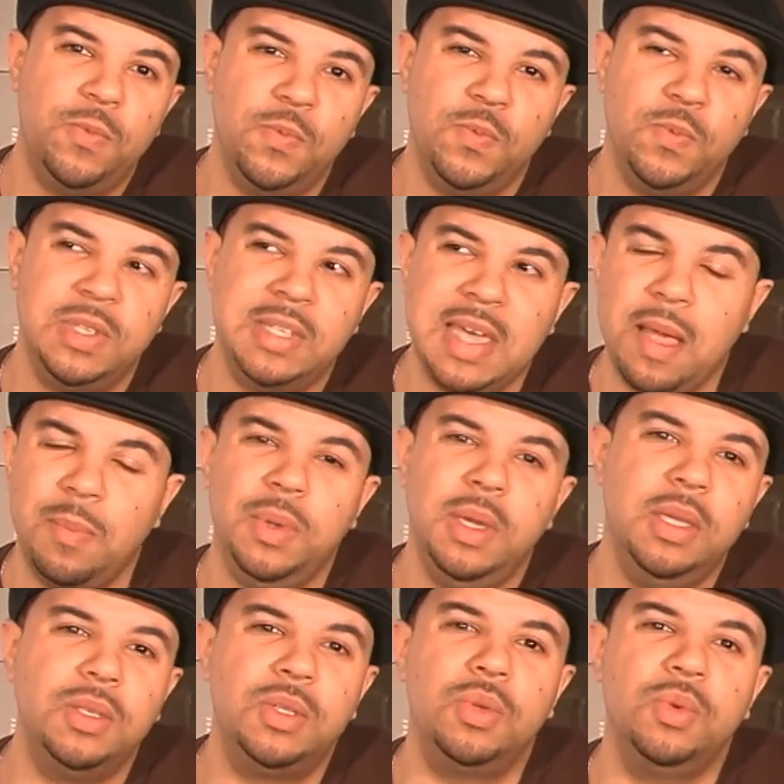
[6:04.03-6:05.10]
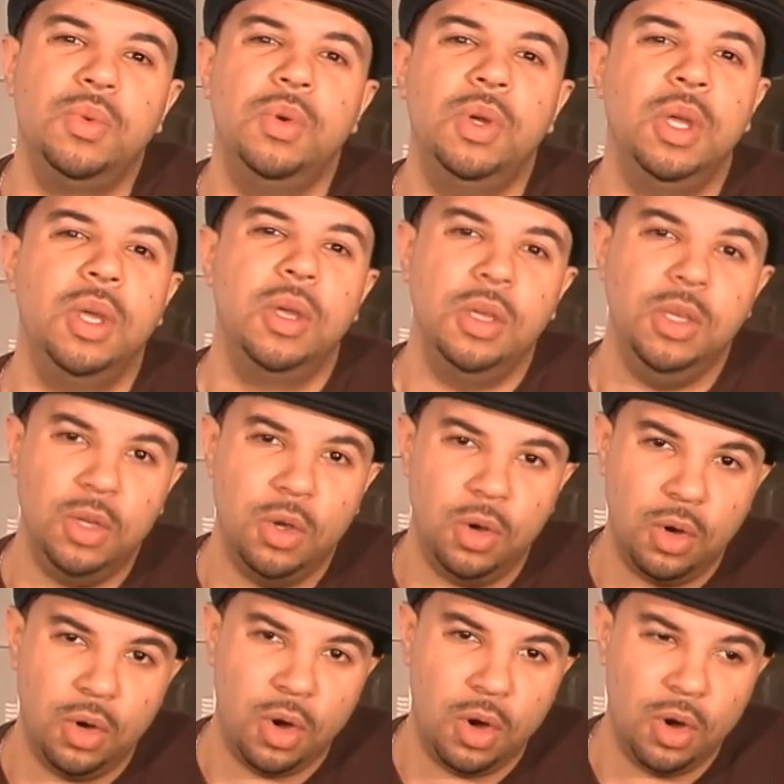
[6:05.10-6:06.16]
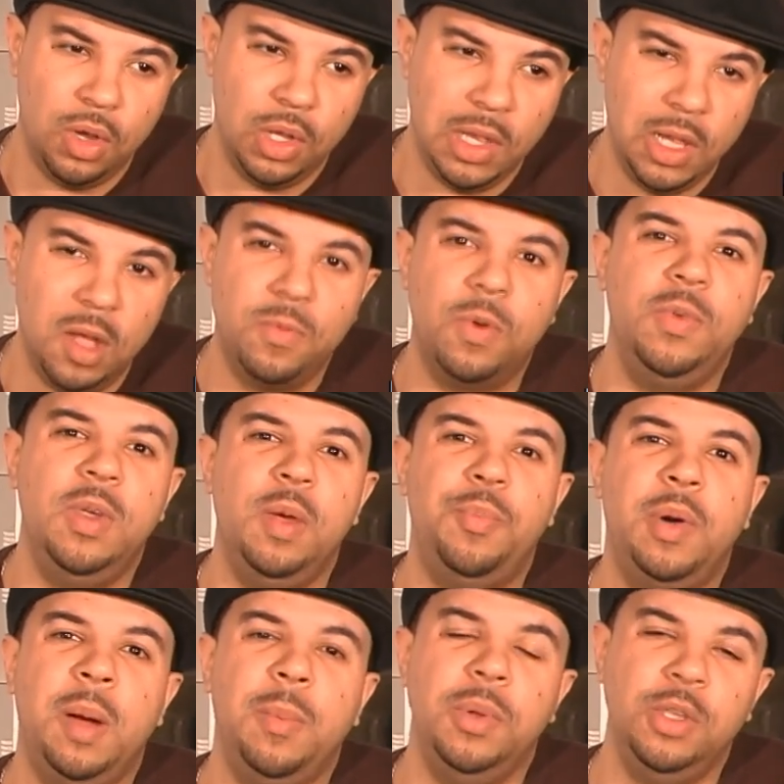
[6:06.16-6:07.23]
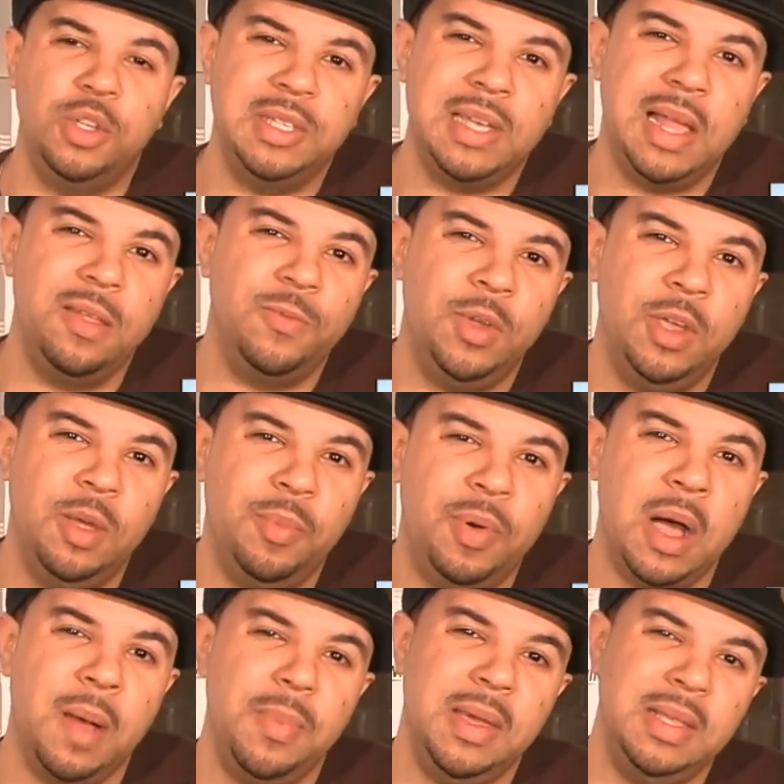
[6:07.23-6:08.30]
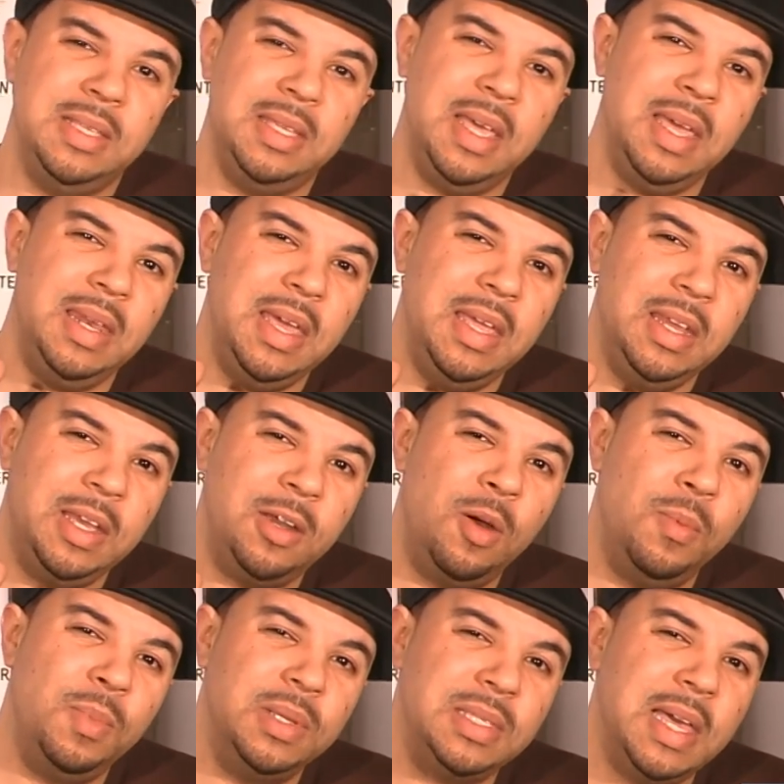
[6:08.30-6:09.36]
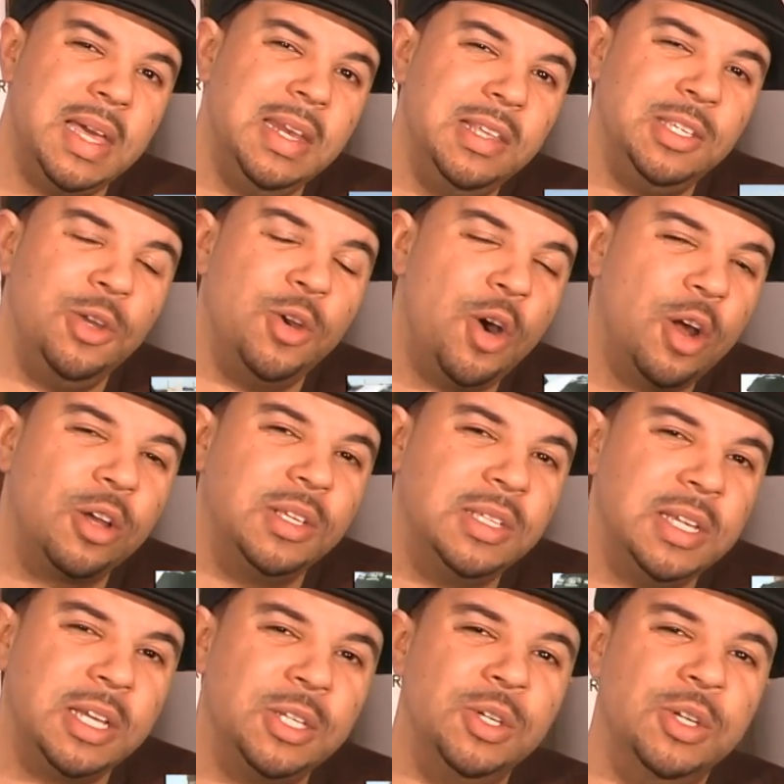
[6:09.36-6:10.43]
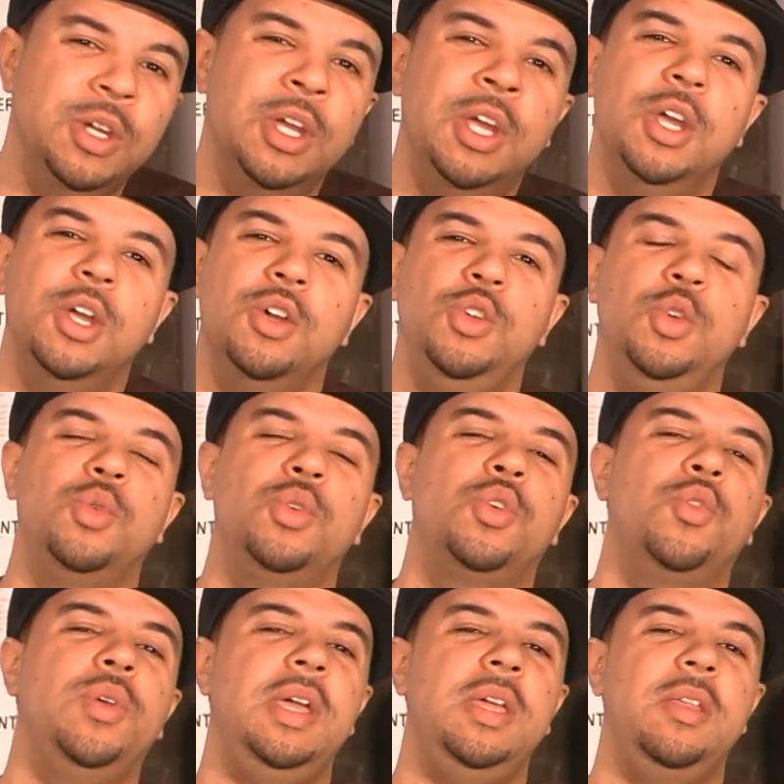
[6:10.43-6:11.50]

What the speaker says: tap into your love of hip hop and your talent for hip hop and encompass that into your architecture, you will create a